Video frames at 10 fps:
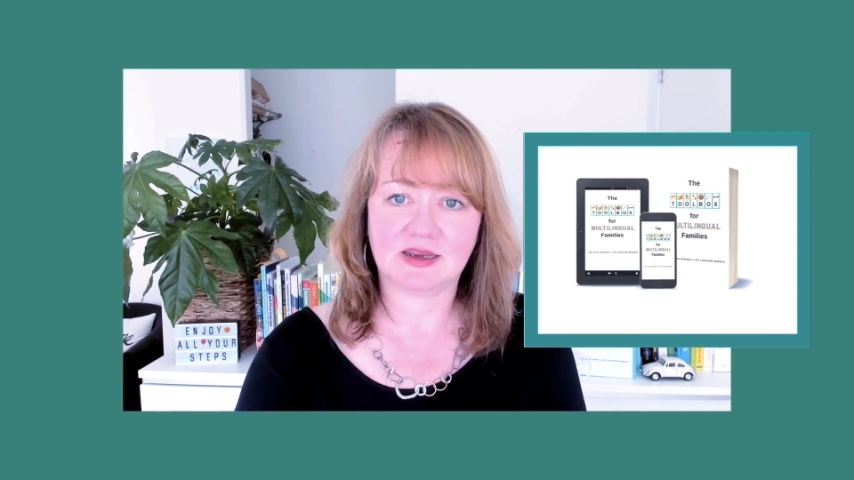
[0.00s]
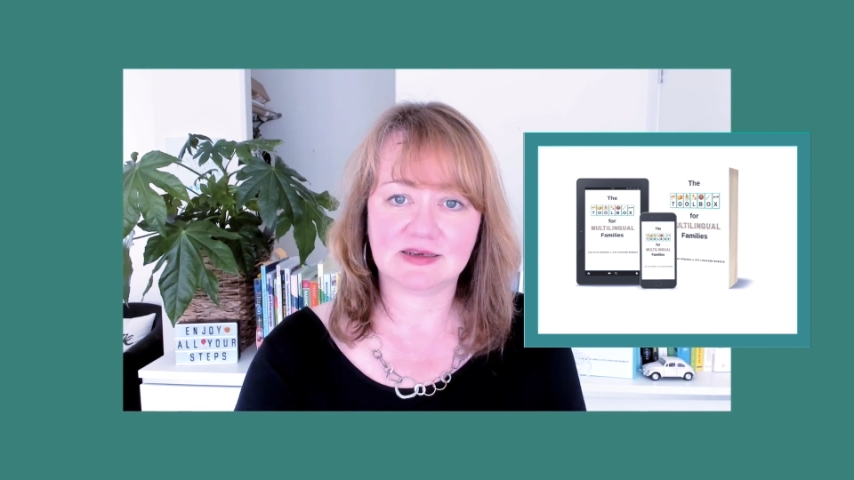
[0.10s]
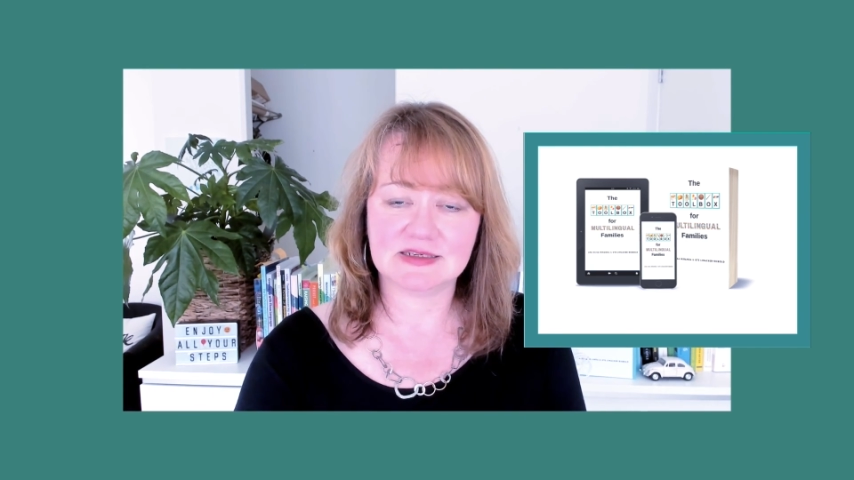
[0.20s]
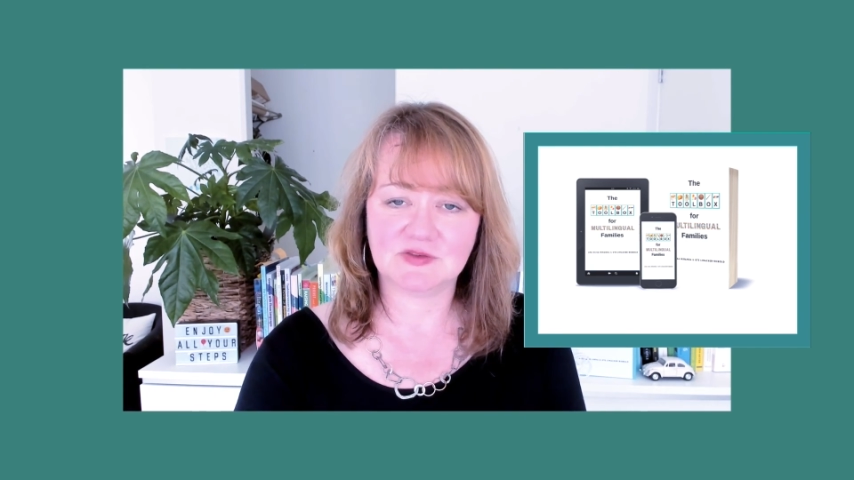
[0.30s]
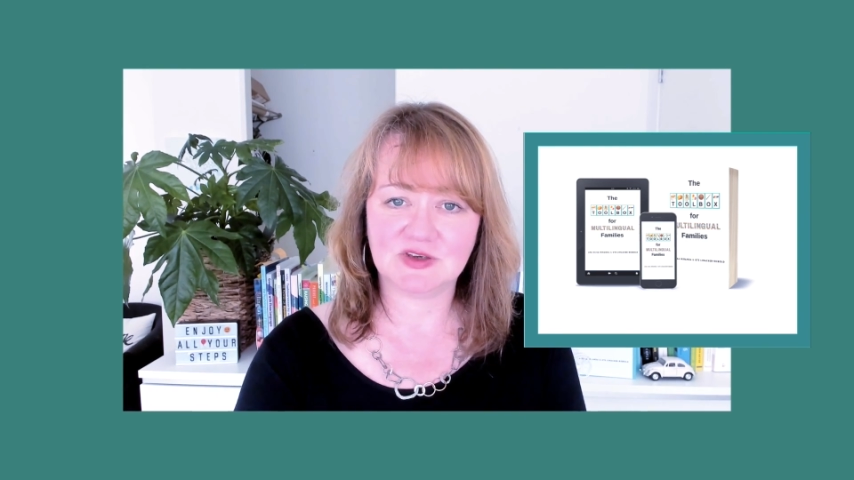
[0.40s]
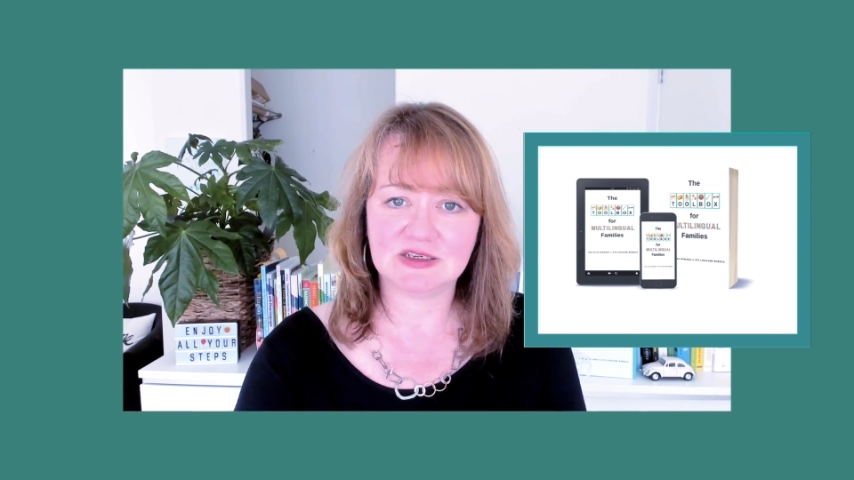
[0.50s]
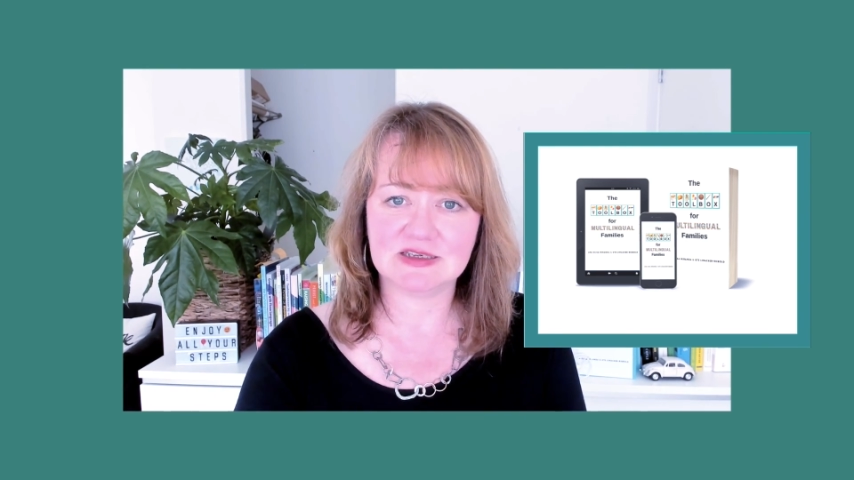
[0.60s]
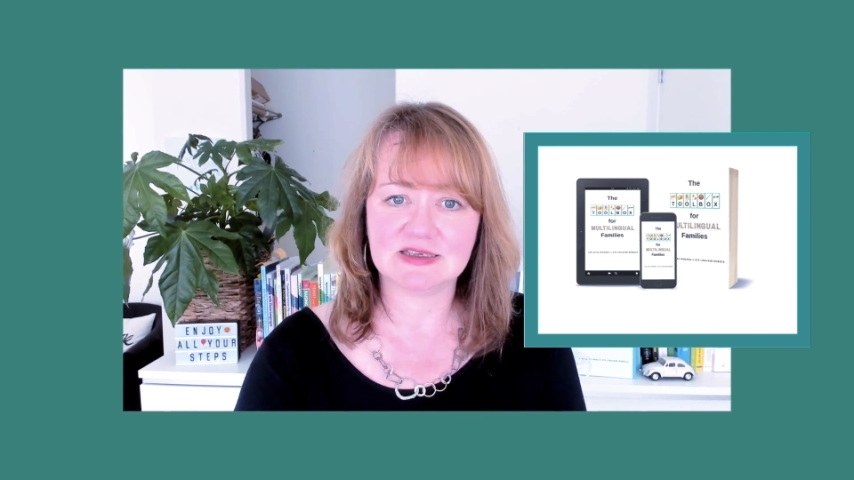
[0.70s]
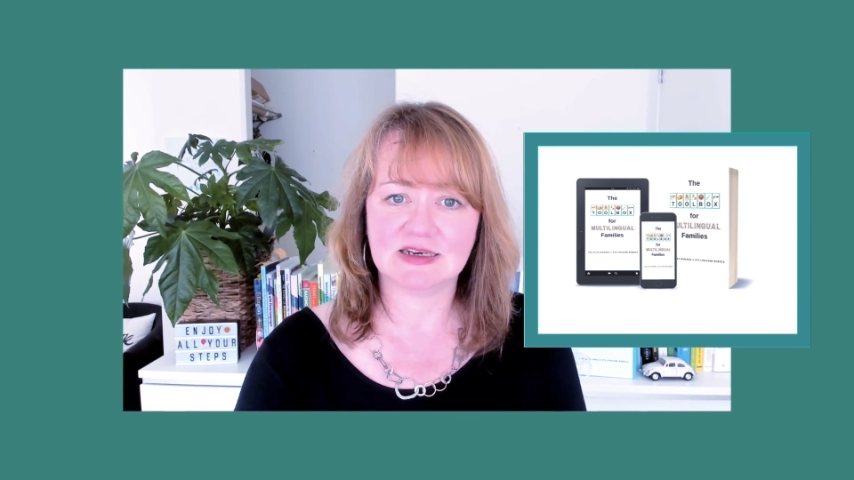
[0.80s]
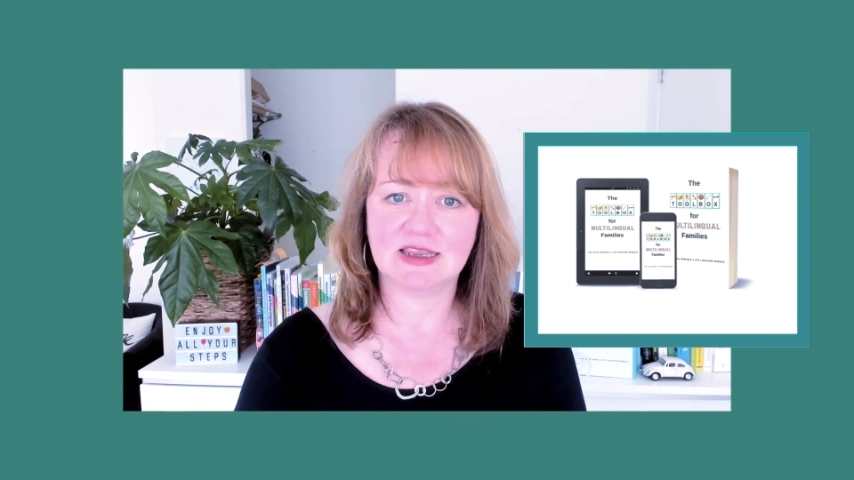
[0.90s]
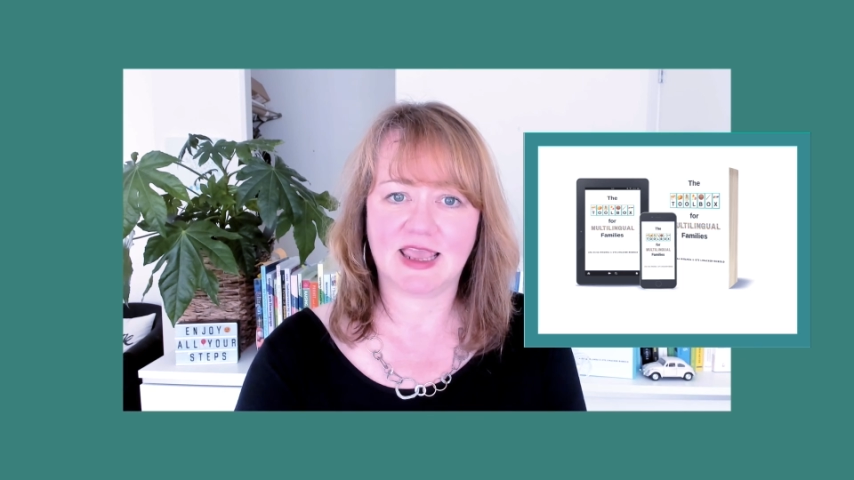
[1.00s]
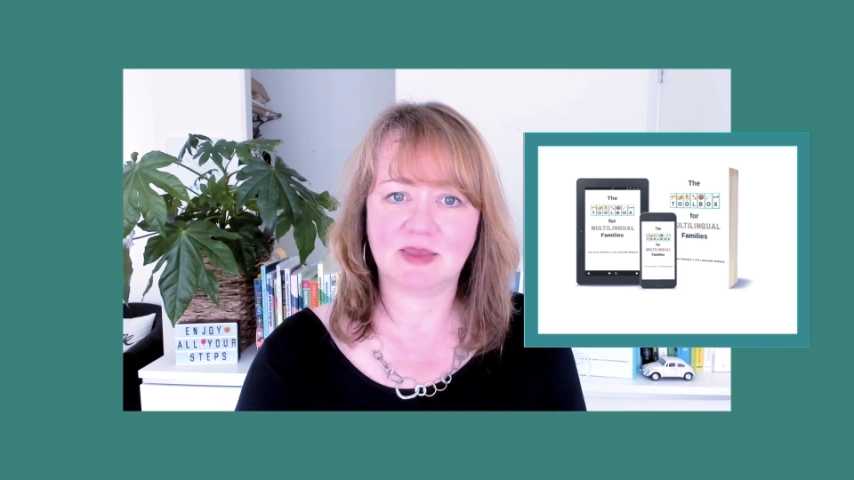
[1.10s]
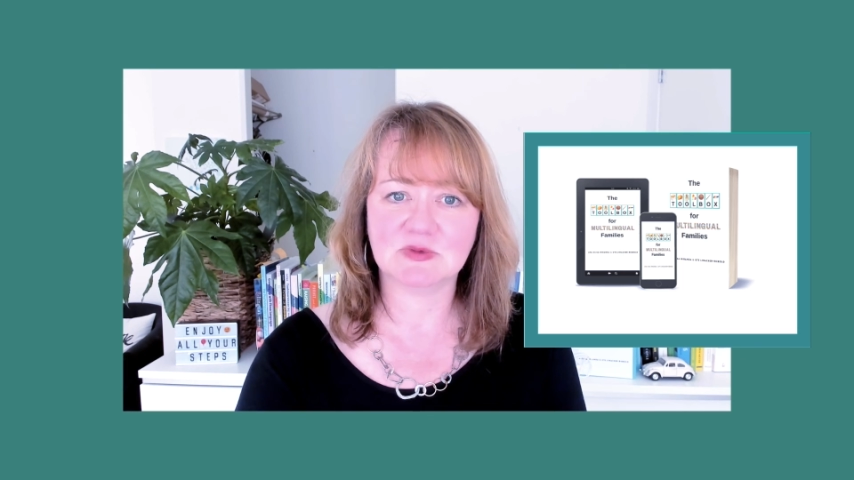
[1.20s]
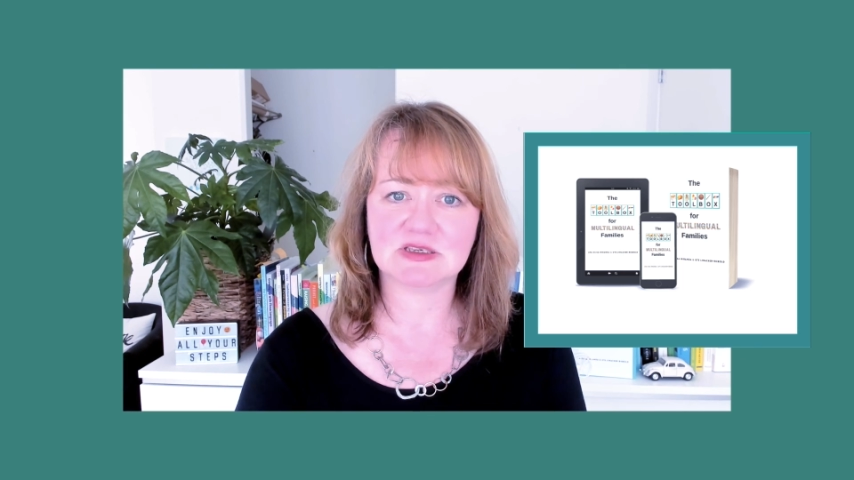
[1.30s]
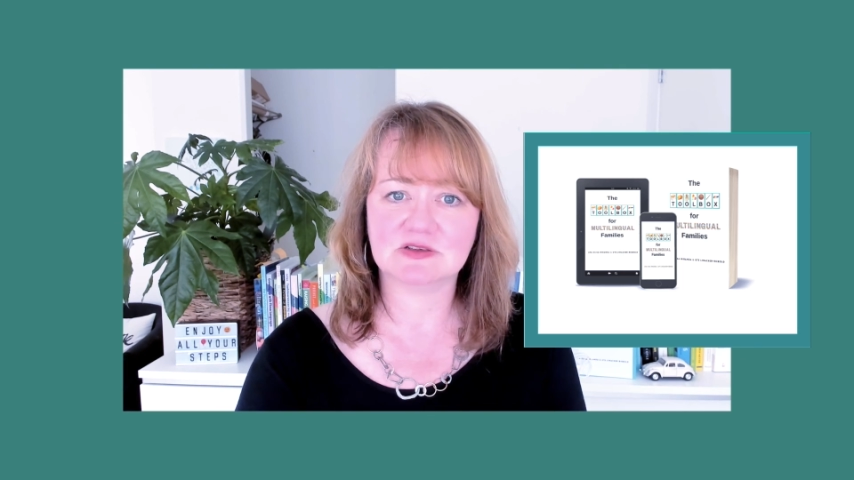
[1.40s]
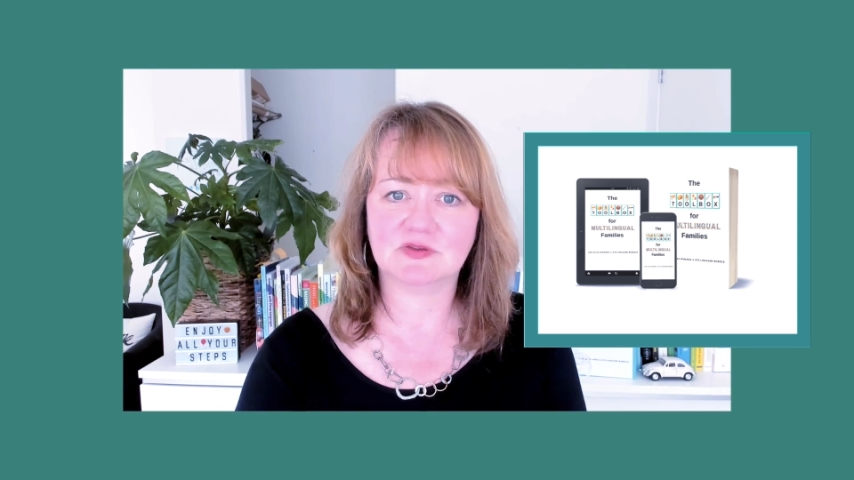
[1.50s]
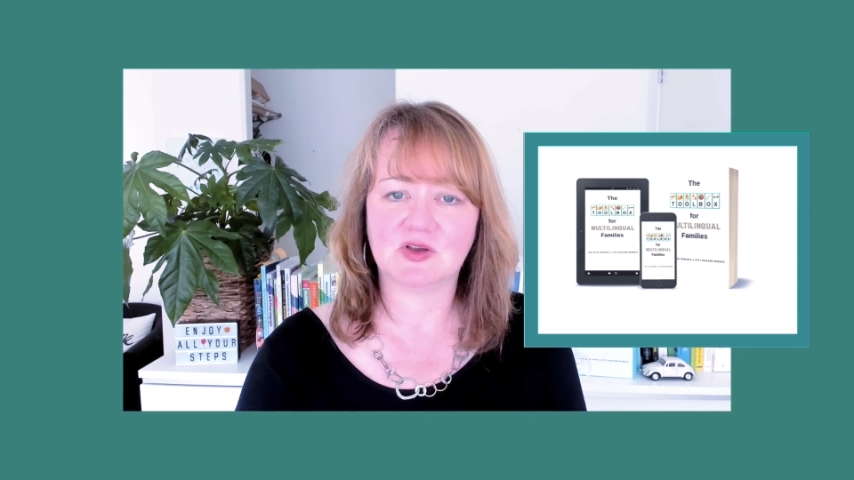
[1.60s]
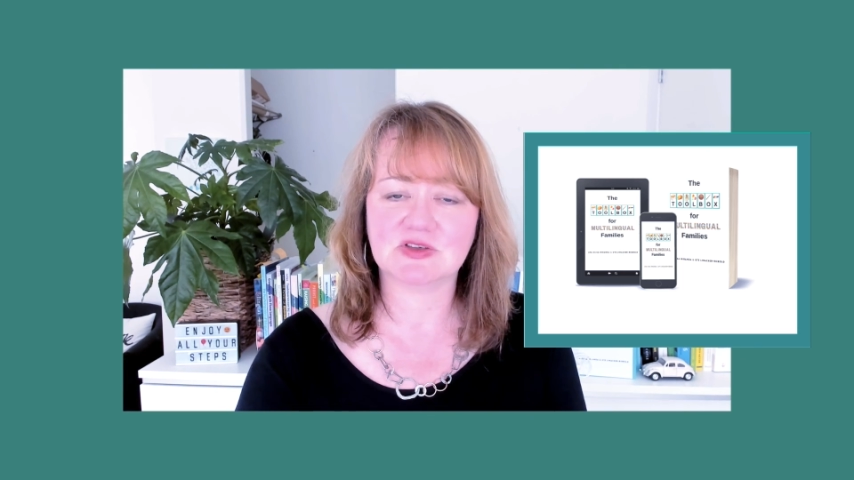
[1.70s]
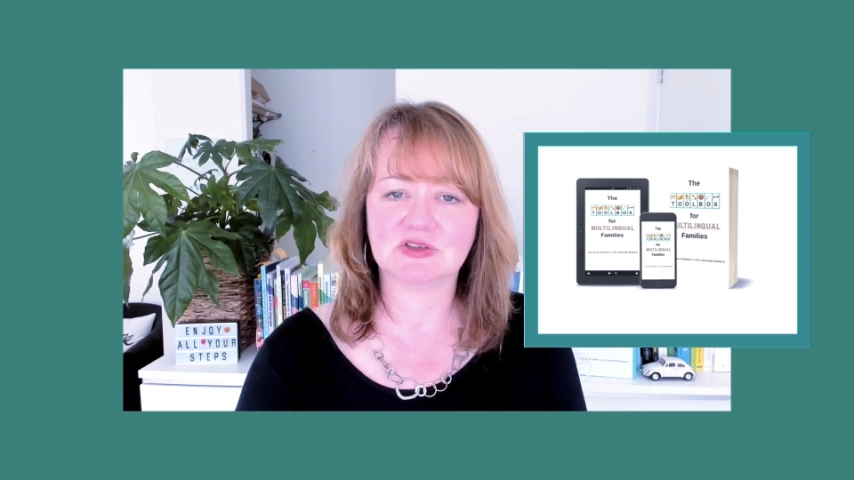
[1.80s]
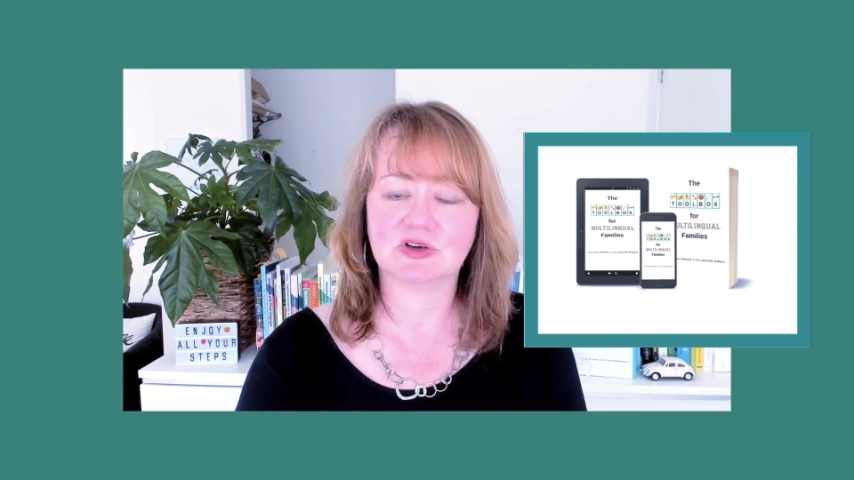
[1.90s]
activities and games to
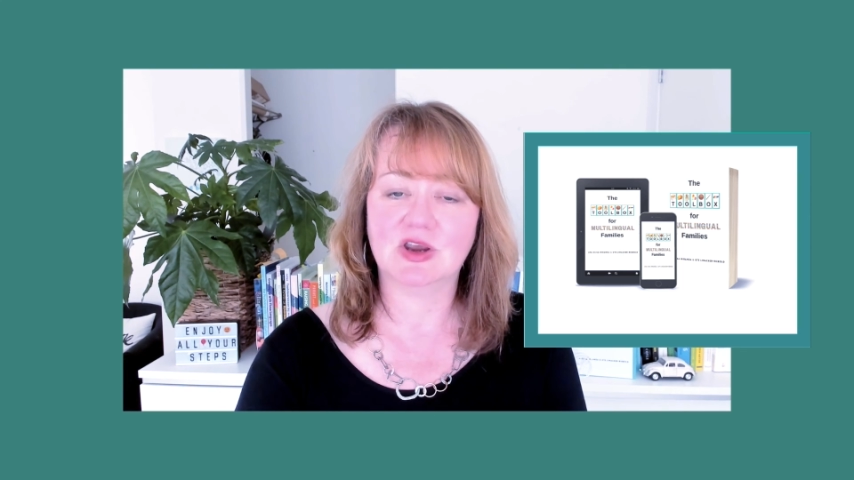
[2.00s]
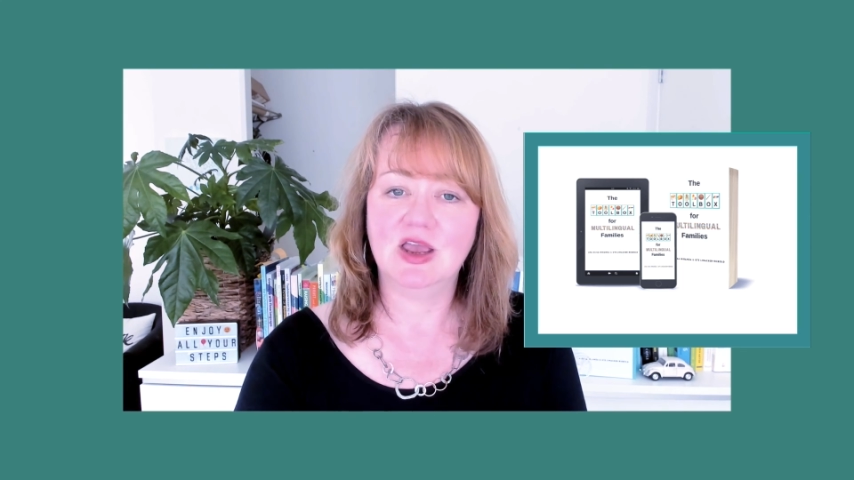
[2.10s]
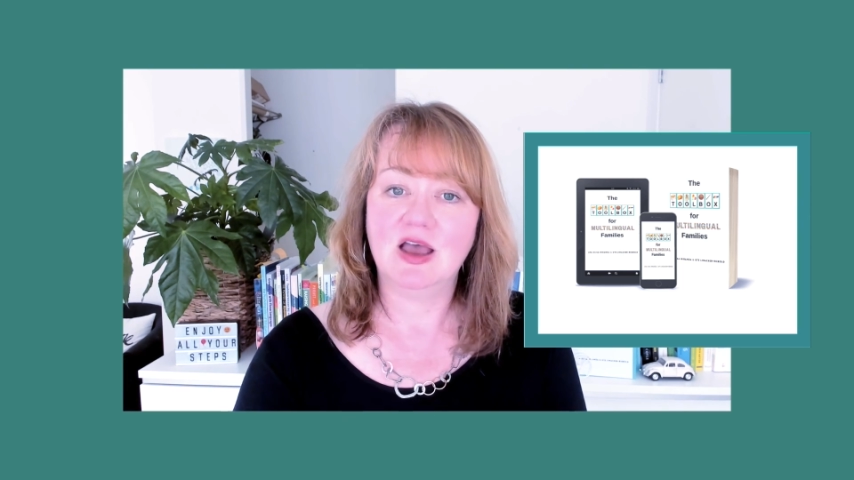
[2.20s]
foster